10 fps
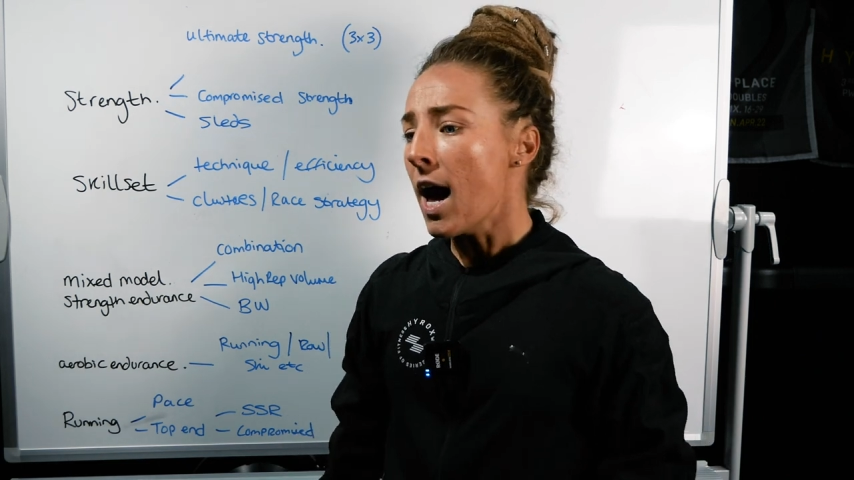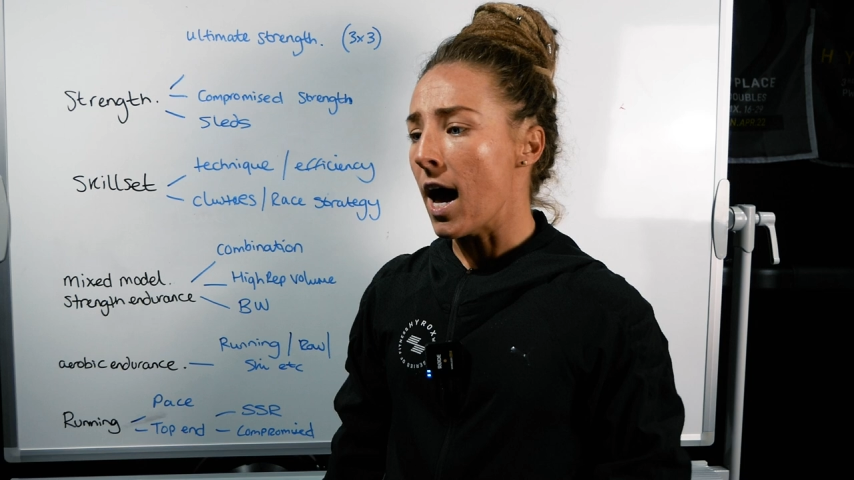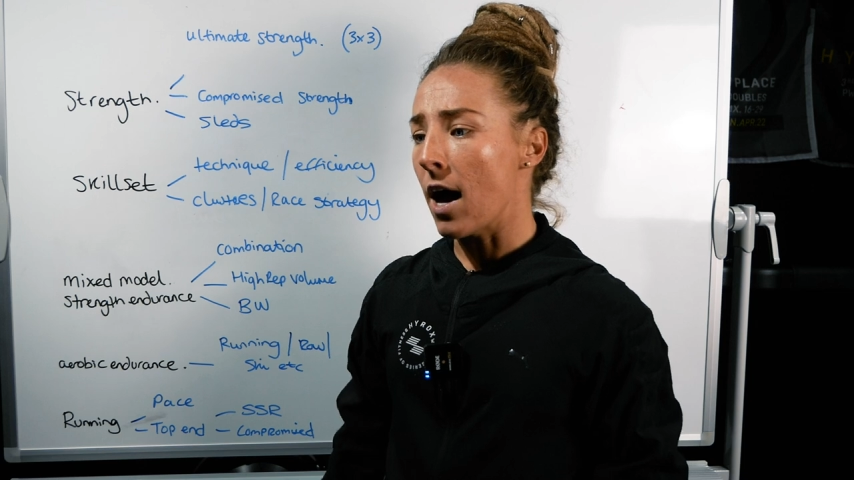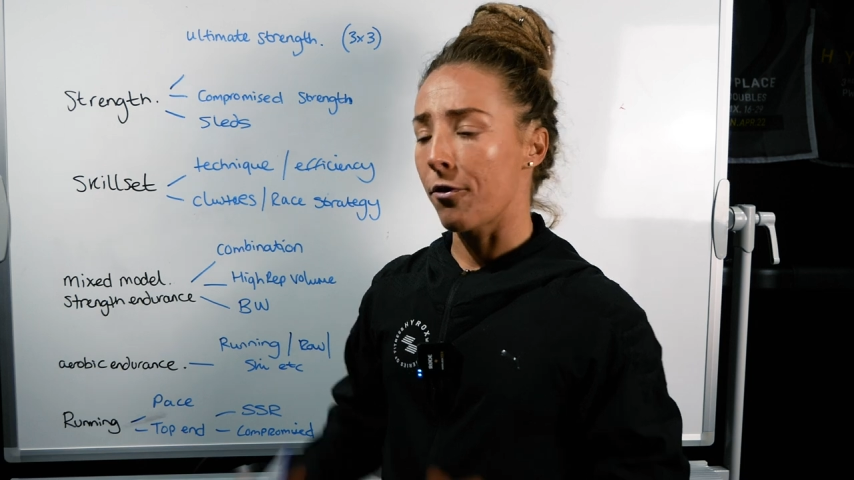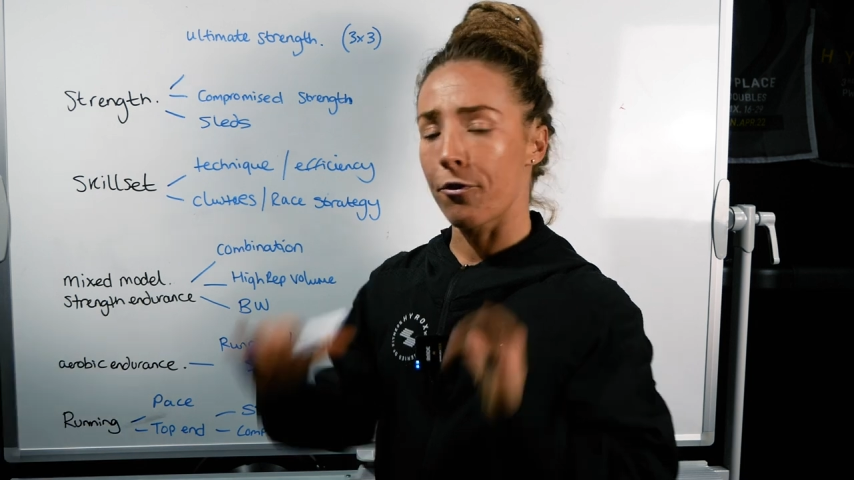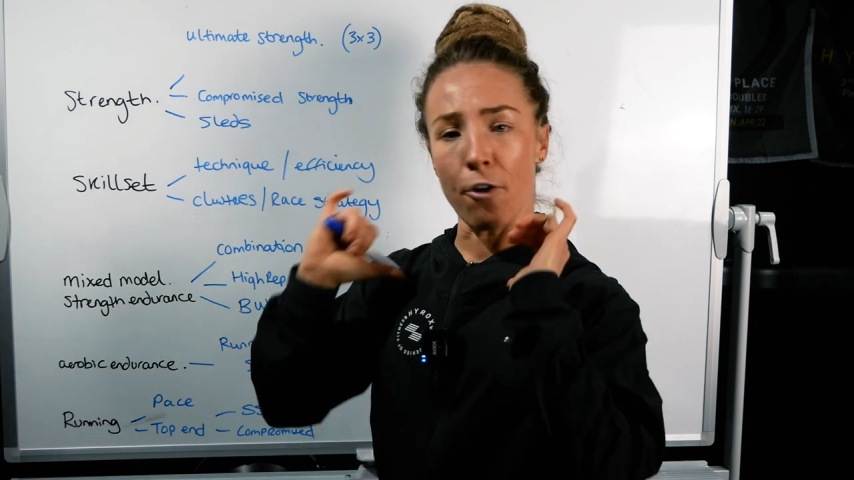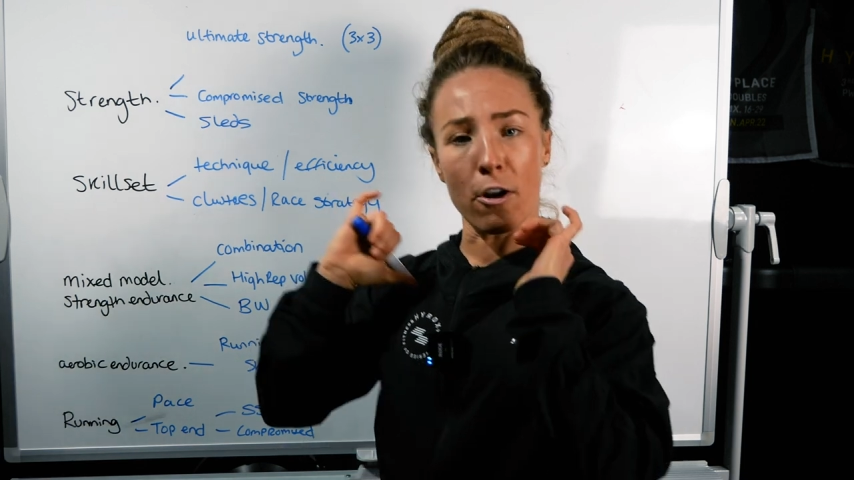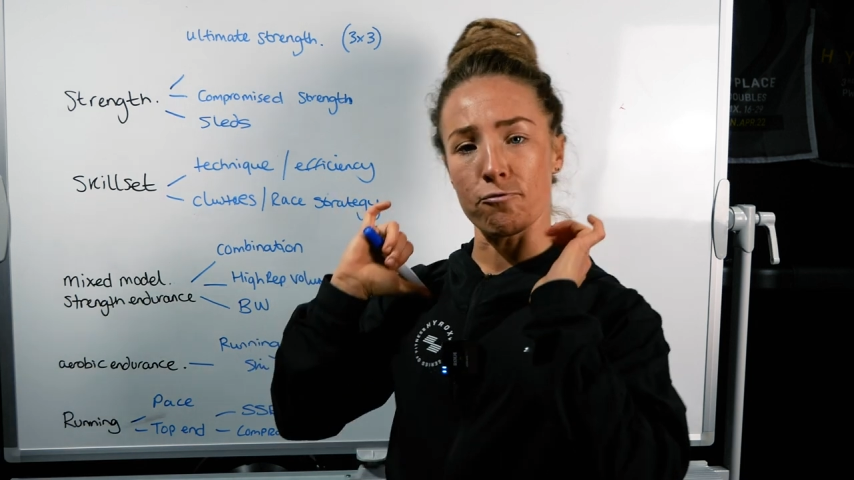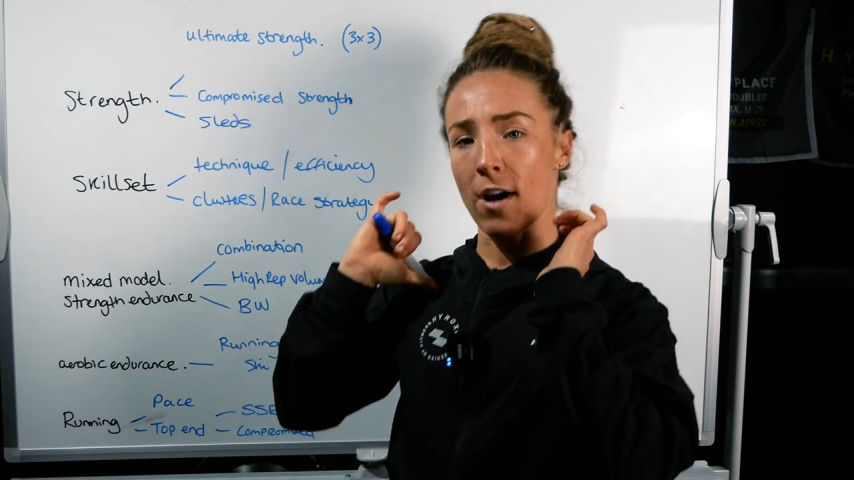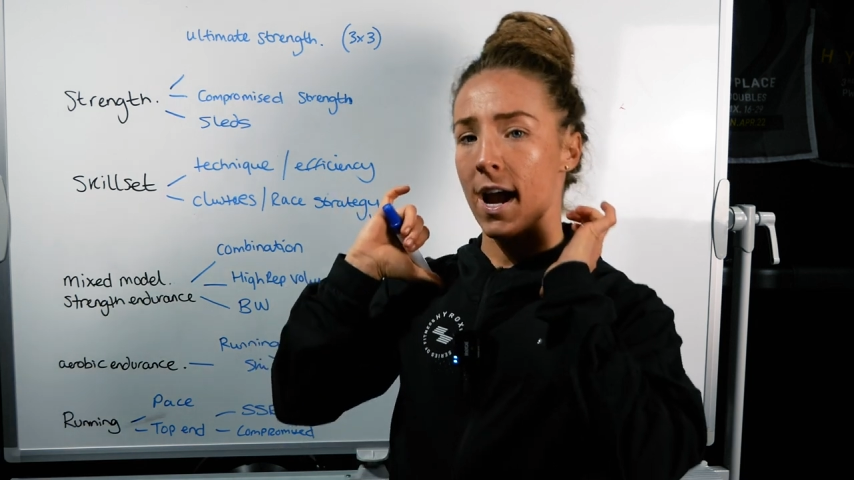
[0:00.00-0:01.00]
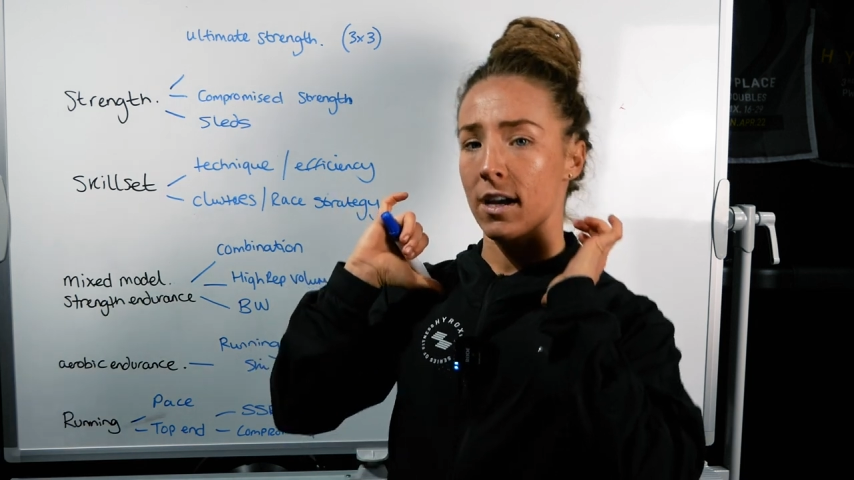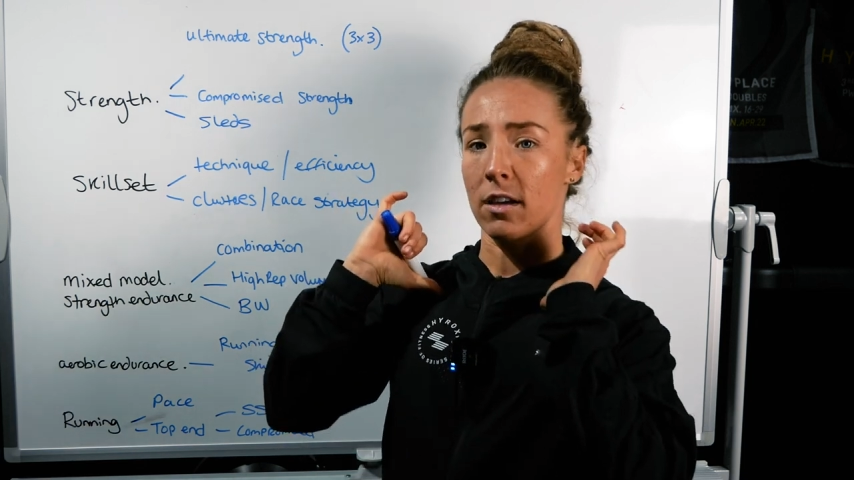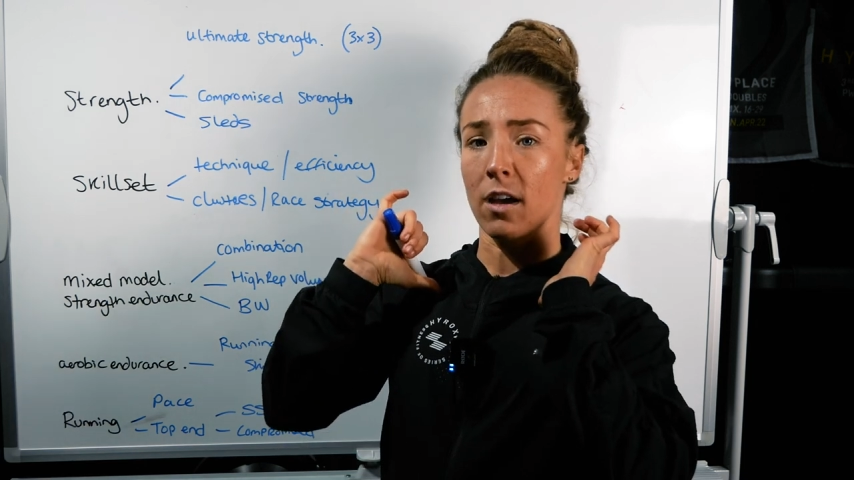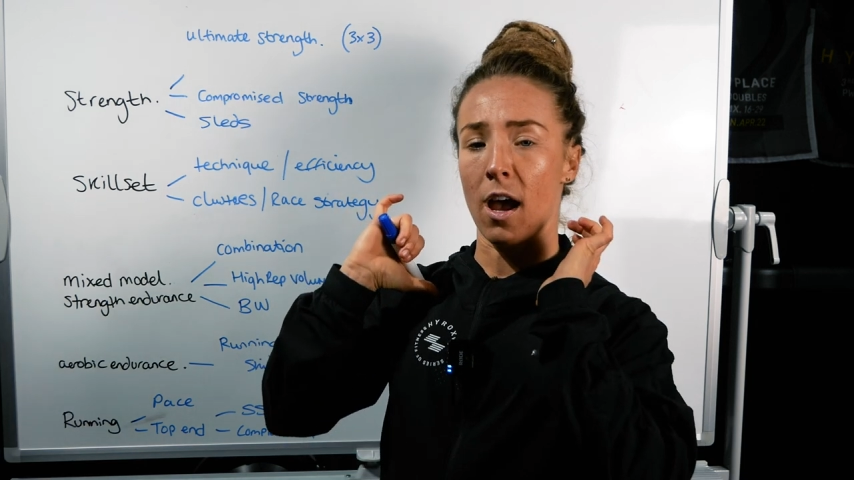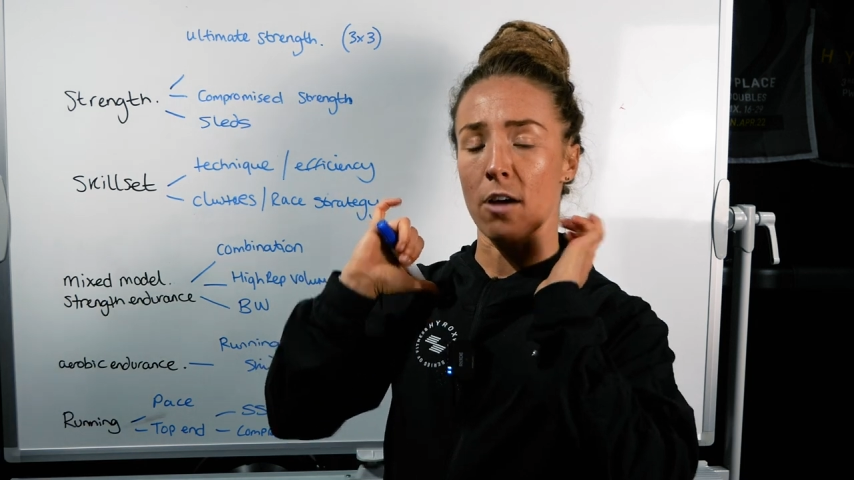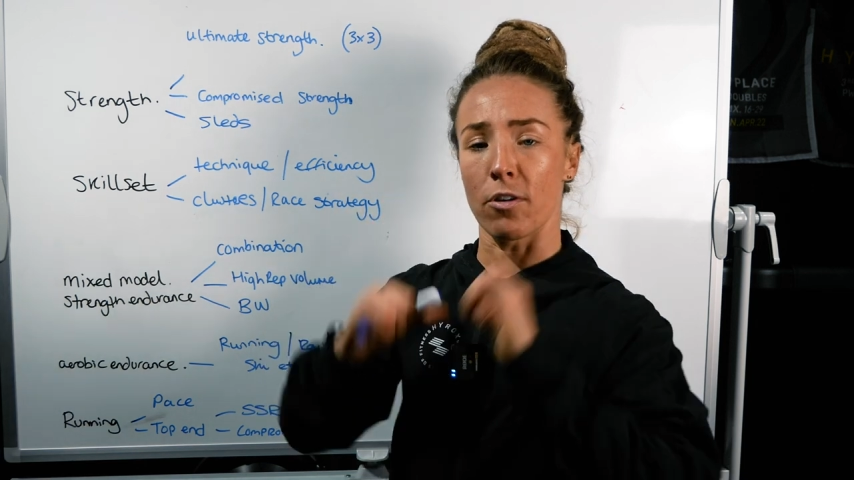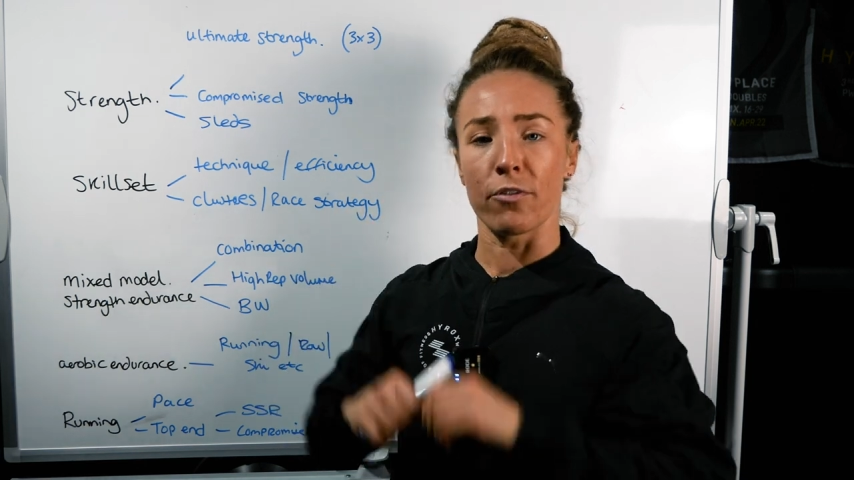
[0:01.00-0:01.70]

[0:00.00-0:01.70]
uh, front rack uh,